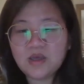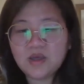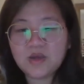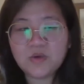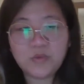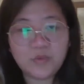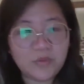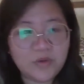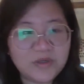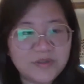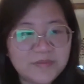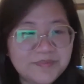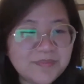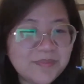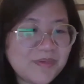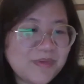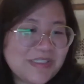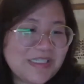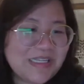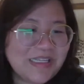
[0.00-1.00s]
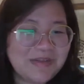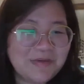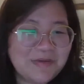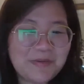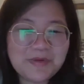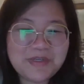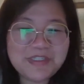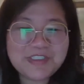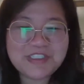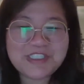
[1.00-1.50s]
Cool. Seeing that we're
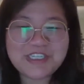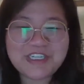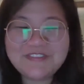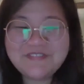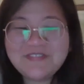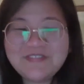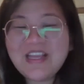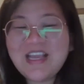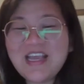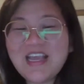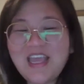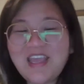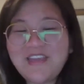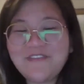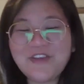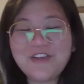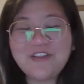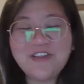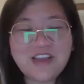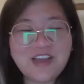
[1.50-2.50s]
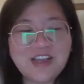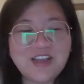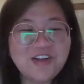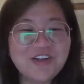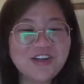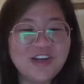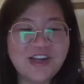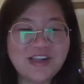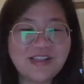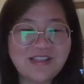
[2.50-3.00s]
pretty chill. If you look on
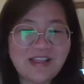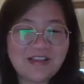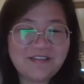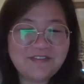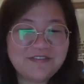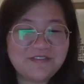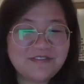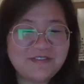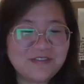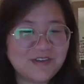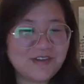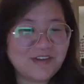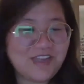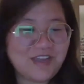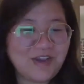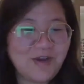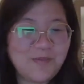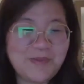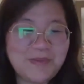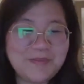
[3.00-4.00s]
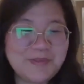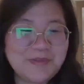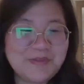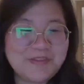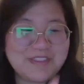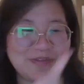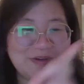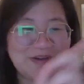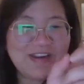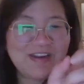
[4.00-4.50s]
your left, I hope I'm doing
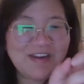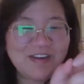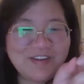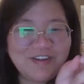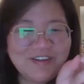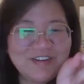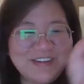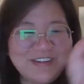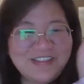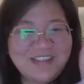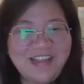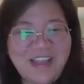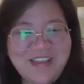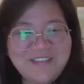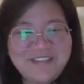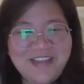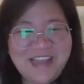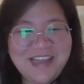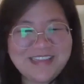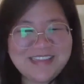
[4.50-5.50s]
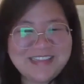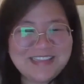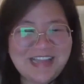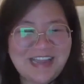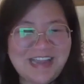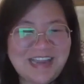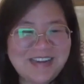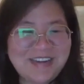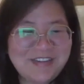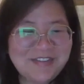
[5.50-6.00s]
this right, on your left-hand
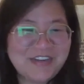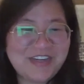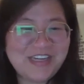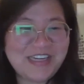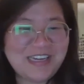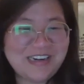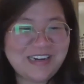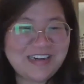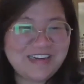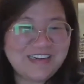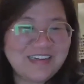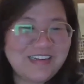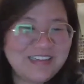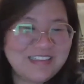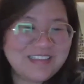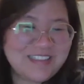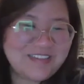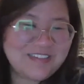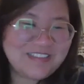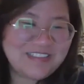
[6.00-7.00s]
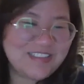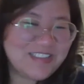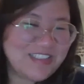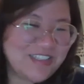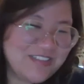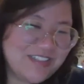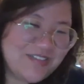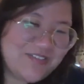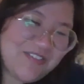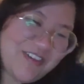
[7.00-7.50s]
side over here, so it
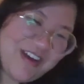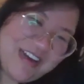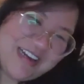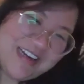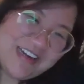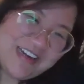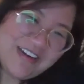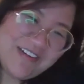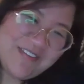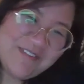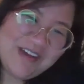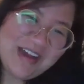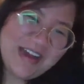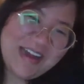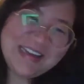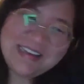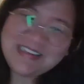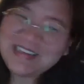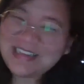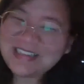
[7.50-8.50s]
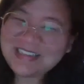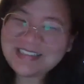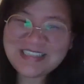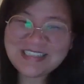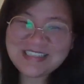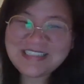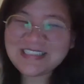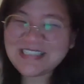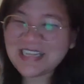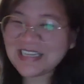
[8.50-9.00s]
shows up right here on mine, it
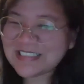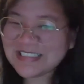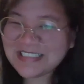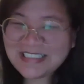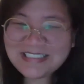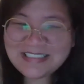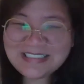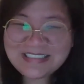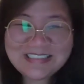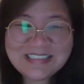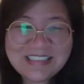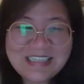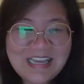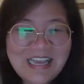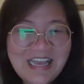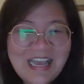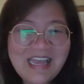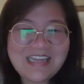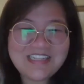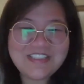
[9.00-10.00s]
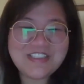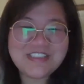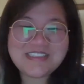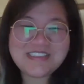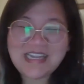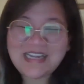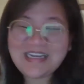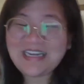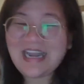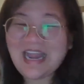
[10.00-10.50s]
says sessions, and it should
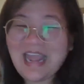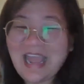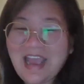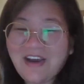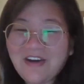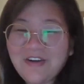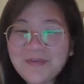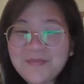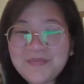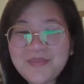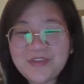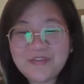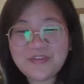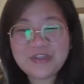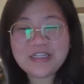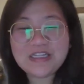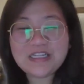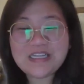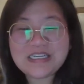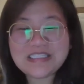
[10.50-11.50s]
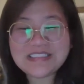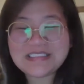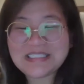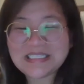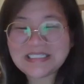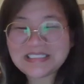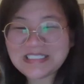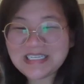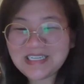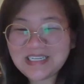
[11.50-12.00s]
say now. If you click on
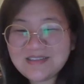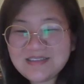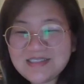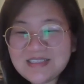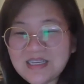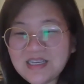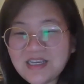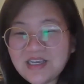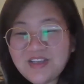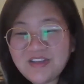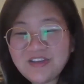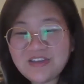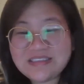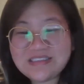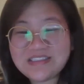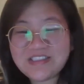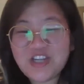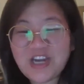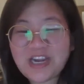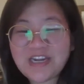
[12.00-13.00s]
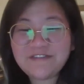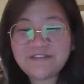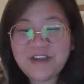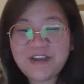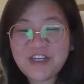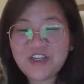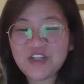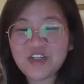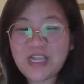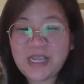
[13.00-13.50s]
sessions, you can try to
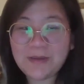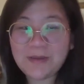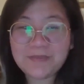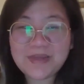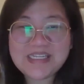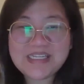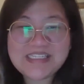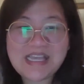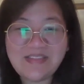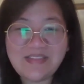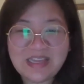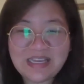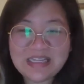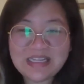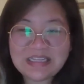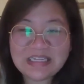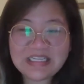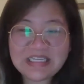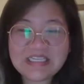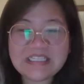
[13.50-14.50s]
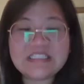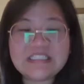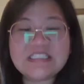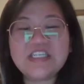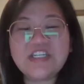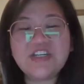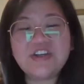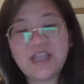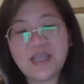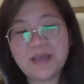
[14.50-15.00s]
find your campus and then click
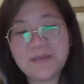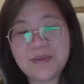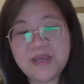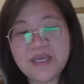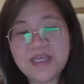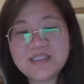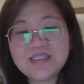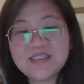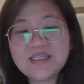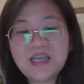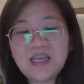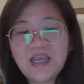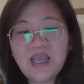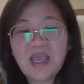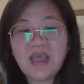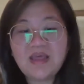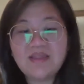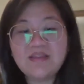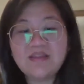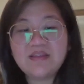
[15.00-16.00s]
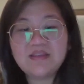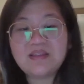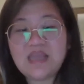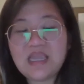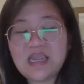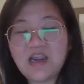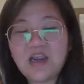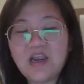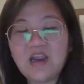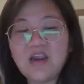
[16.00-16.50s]
into your campus. And then
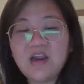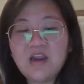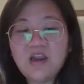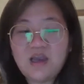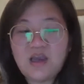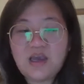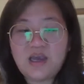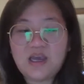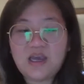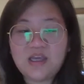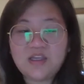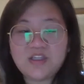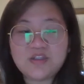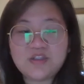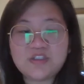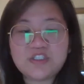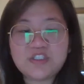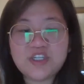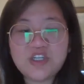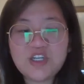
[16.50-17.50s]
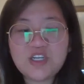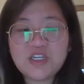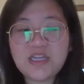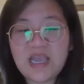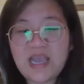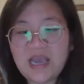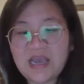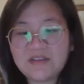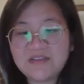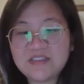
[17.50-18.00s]
there, you should
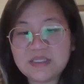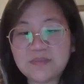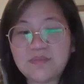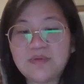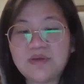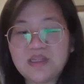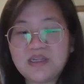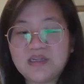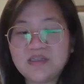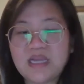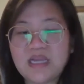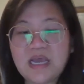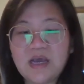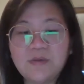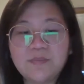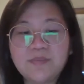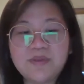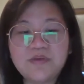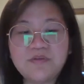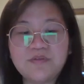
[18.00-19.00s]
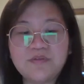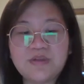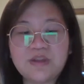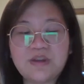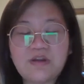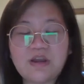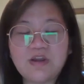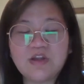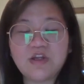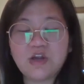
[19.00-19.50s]
have someone there to help you
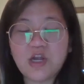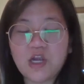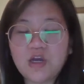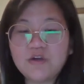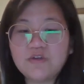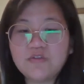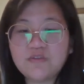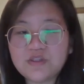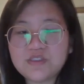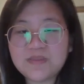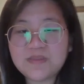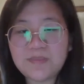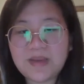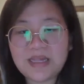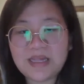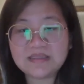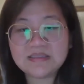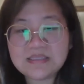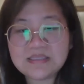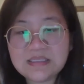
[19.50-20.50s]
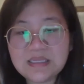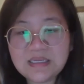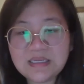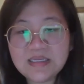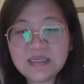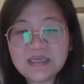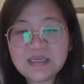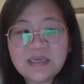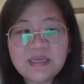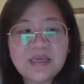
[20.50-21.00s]
figure out your own votes and ballots link.